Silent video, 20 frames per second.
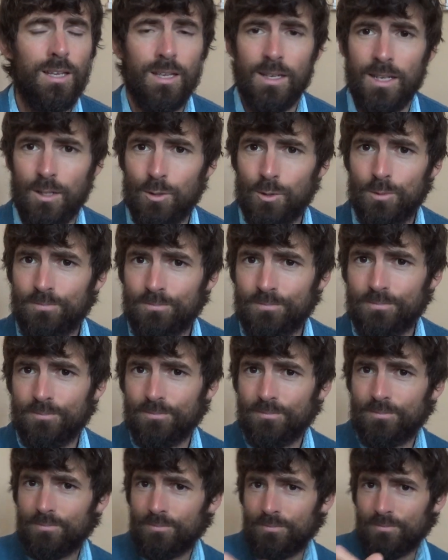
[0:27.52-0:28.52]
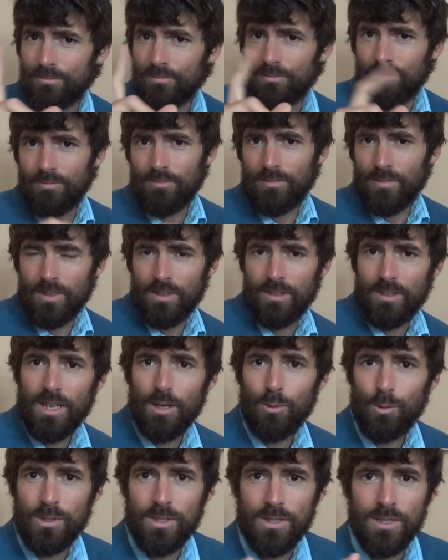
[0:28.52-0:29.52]
Now, I
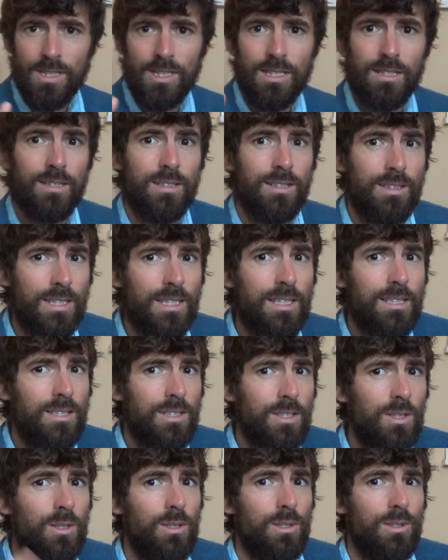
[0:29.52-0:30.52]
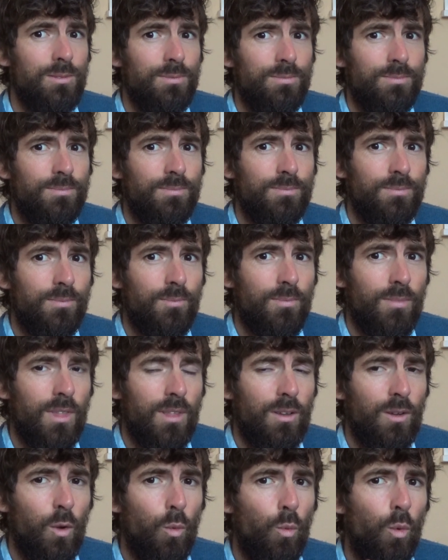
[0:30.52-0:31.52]
would say that this song,
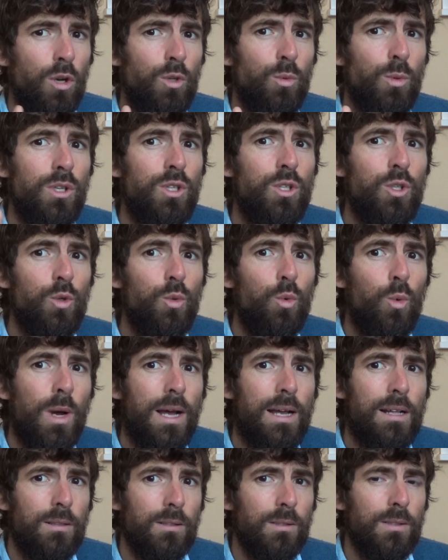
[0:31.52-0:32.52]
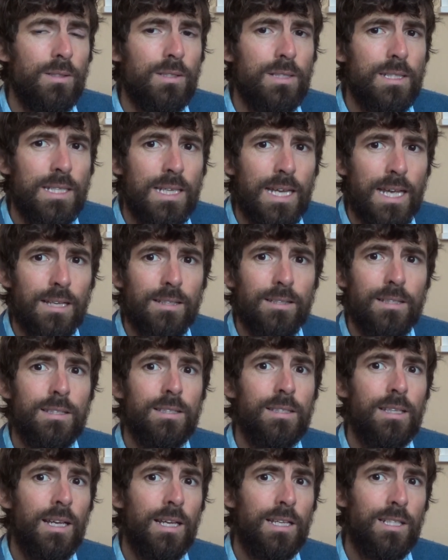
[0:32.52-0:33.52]
one would do well to
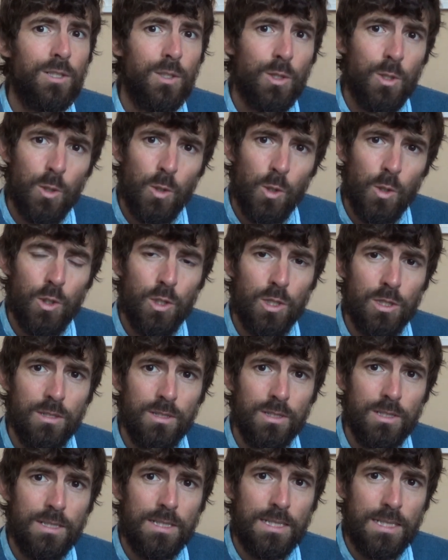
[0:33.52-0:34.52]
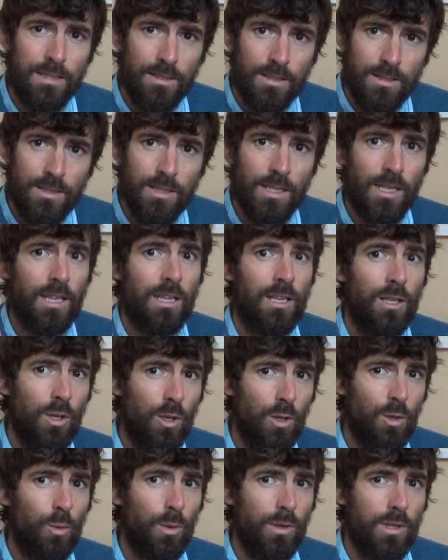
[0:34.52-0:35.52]
exercise caution in singing
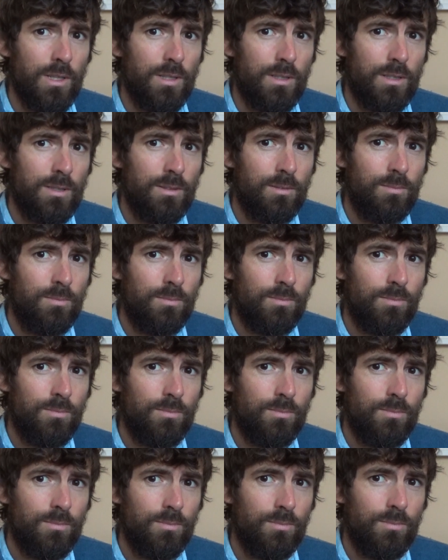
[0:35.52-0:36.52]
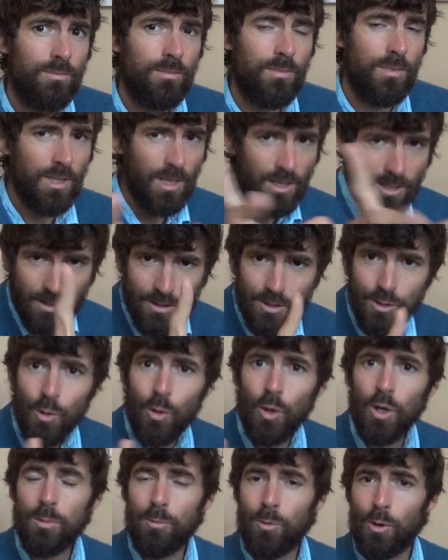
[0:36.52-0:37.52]
along with it. And I'll
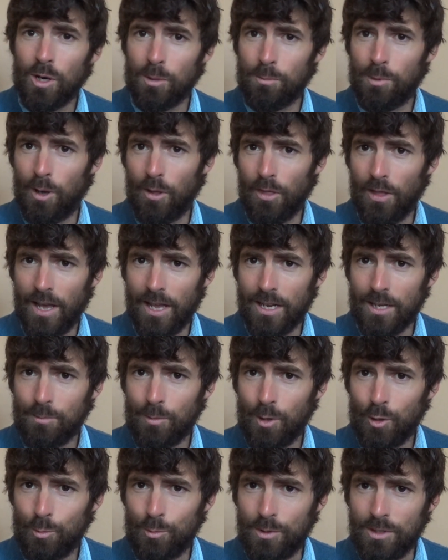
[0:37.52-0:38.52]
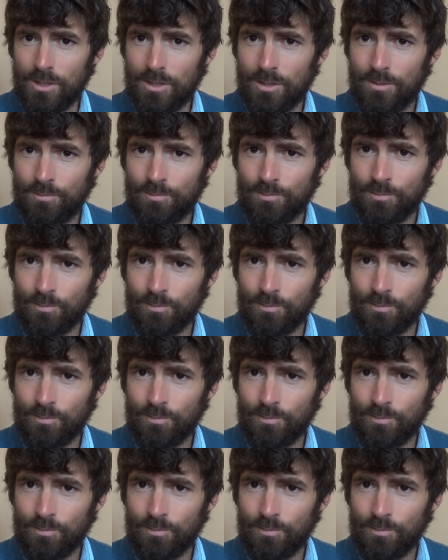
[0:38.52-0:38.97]
talk more about that in a moment.